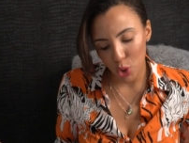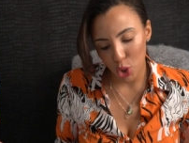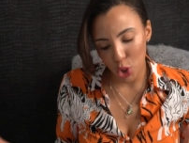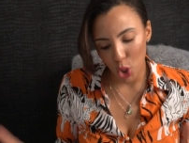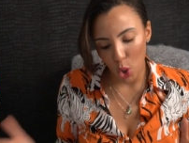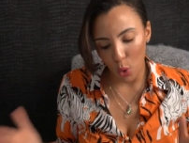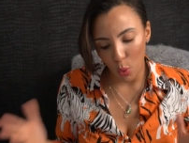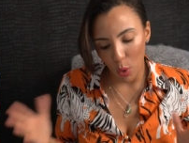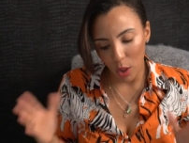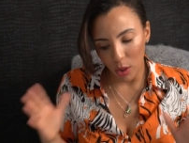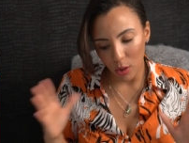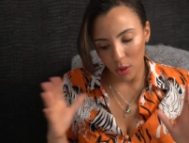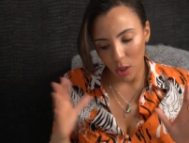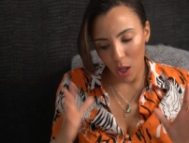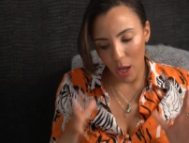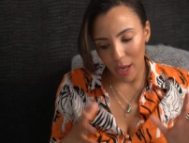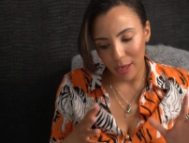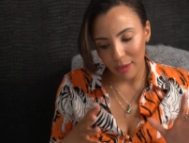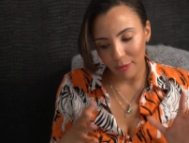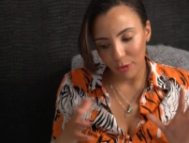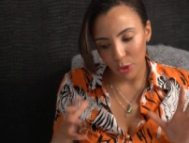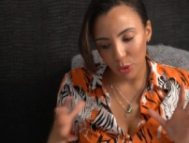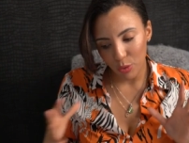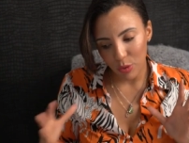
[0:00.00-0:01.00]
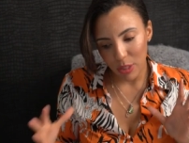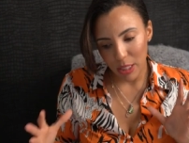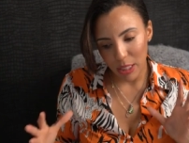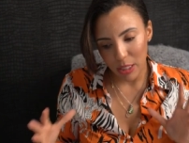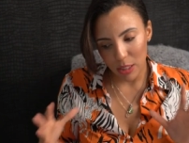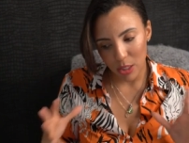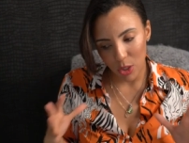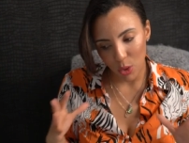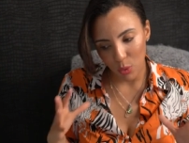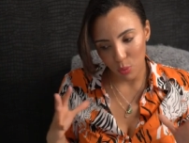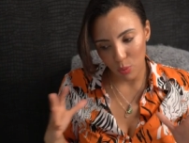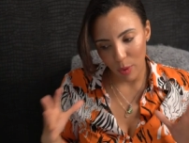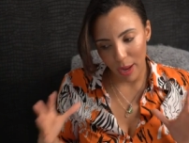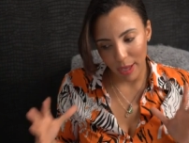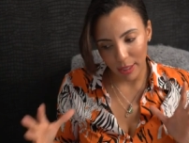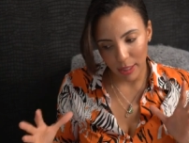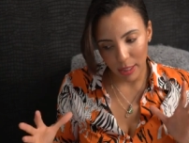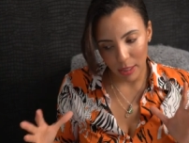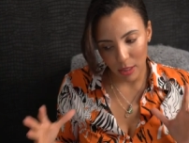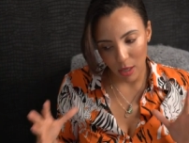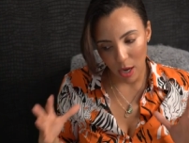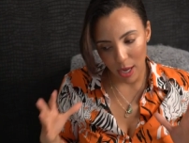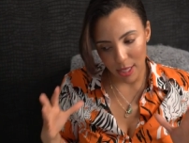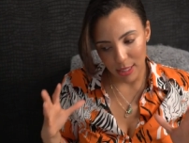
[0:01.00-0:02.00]
So a lot of you need to
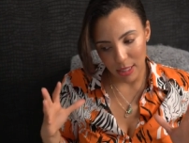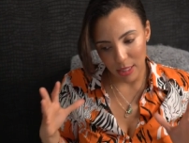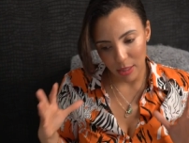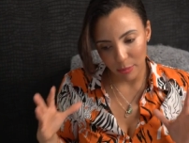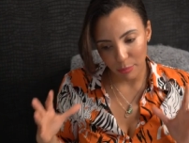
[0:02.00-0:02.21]
recognize